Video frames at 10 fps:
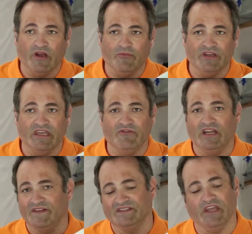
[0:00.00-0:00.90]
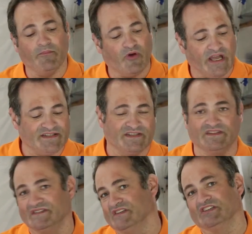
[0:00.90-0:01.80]
we're able to give it at the same price as
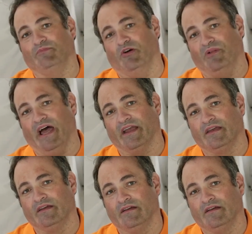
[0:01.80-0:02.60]
the 6 mil black.